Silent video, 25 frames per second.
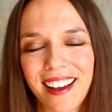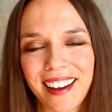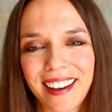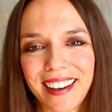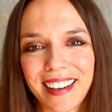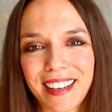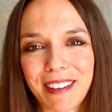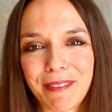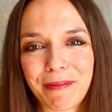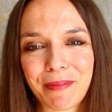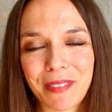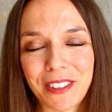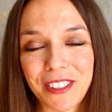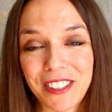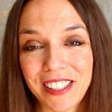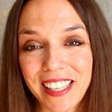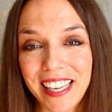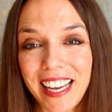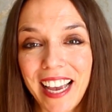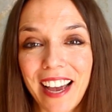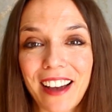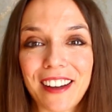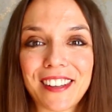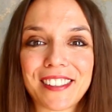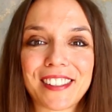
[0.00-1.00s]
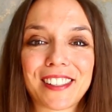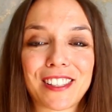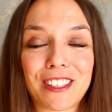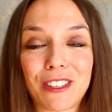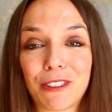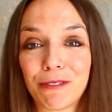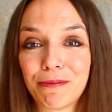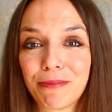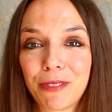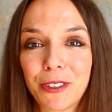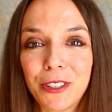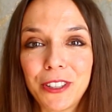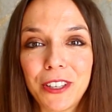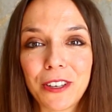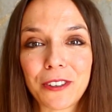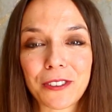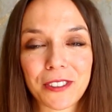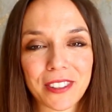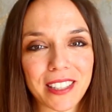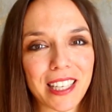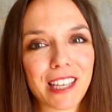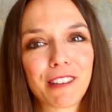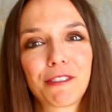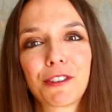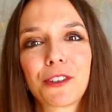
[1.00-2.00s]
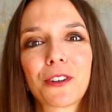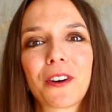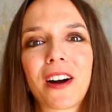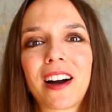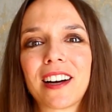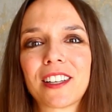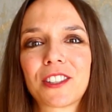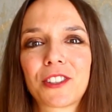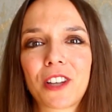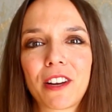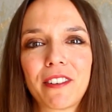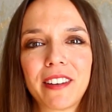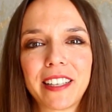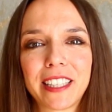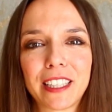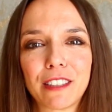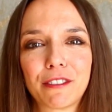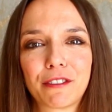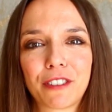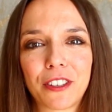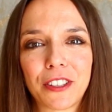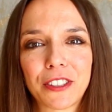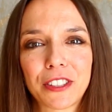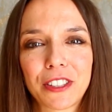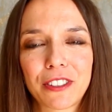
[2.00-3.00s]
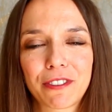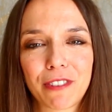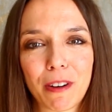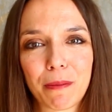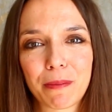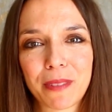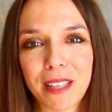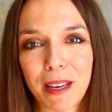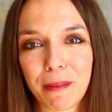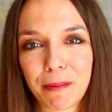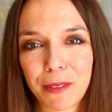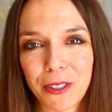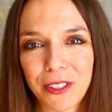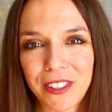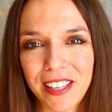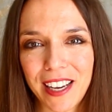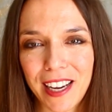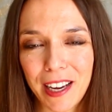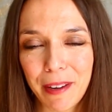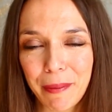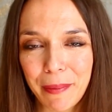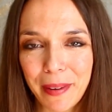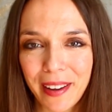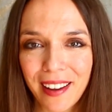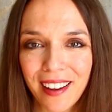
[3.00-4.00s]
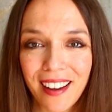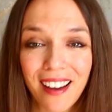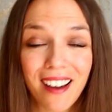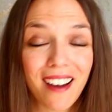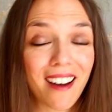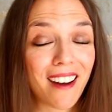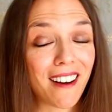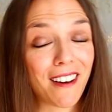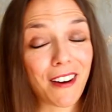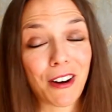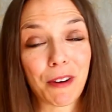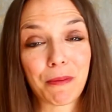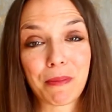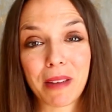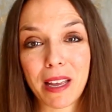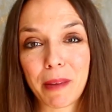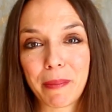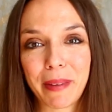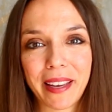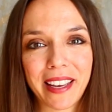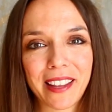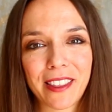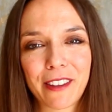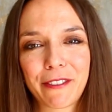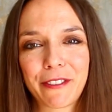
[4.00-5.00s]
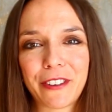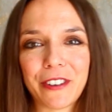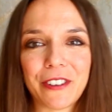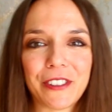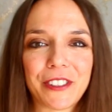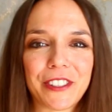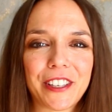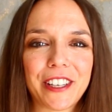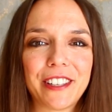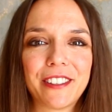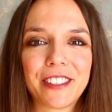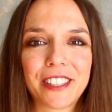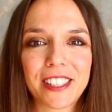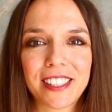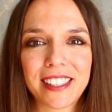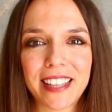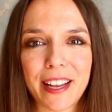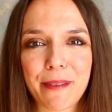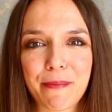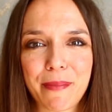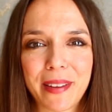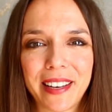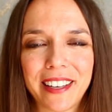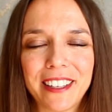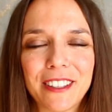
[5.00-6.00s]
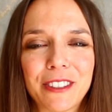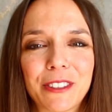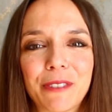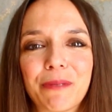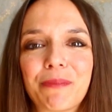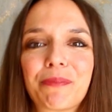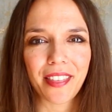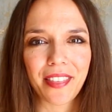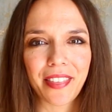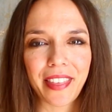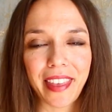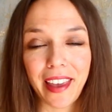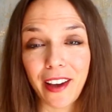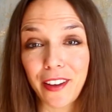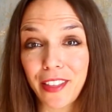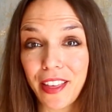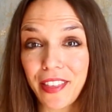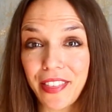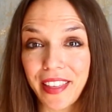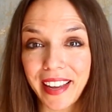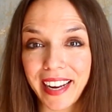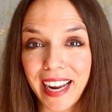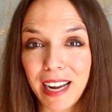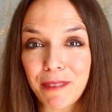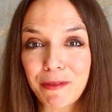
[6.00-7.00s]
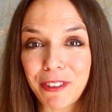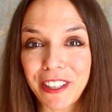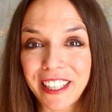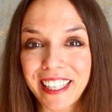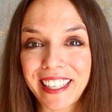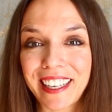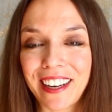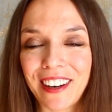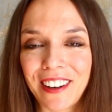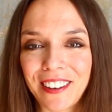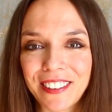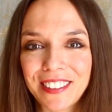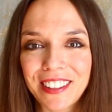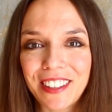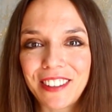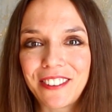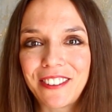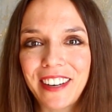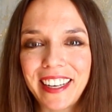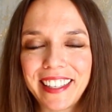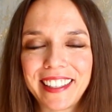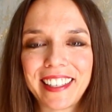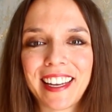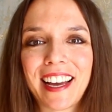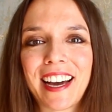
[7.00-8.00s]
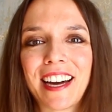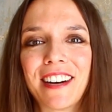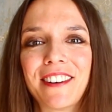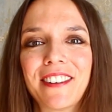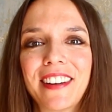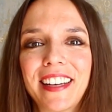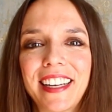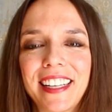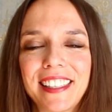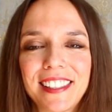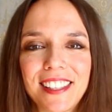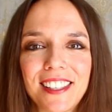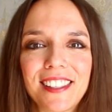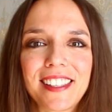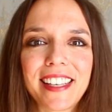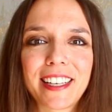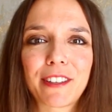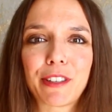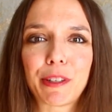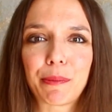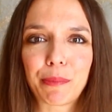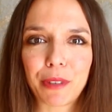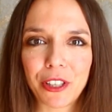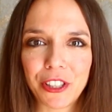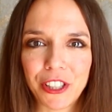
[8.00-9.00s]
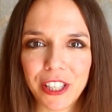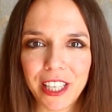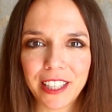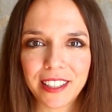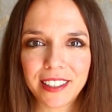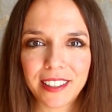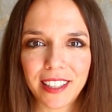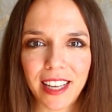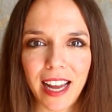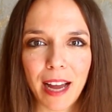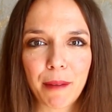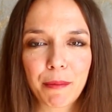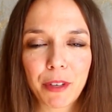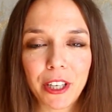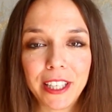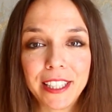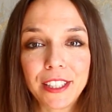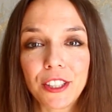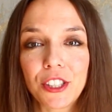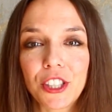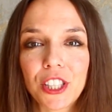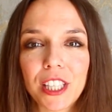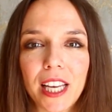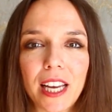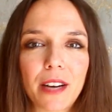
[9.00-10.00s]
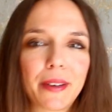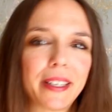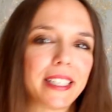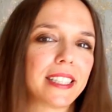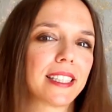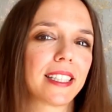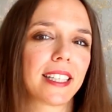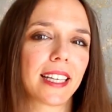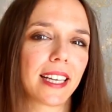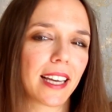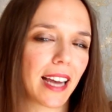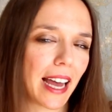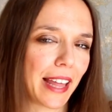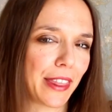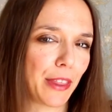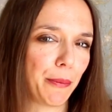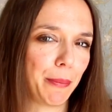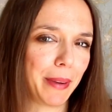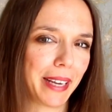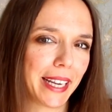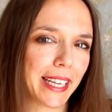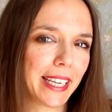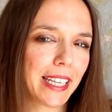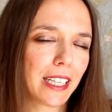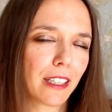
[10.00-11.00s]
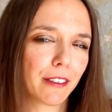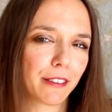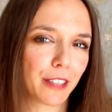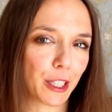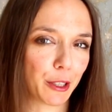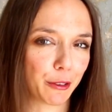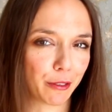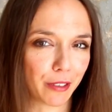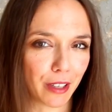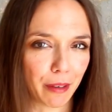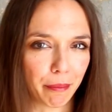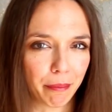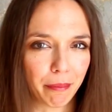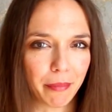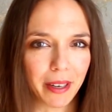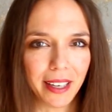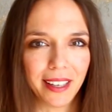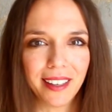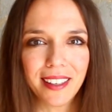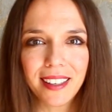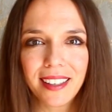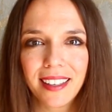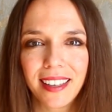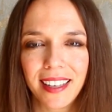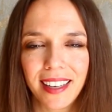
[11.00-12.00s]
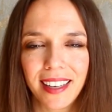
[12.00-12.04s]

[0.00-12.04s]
um, to see her. So who knows if you are traveling in France from time to time or maybe in the future, just let me know. The other thing I'm working on right now, it's a secret project. I'm going to share it at the beginning of November.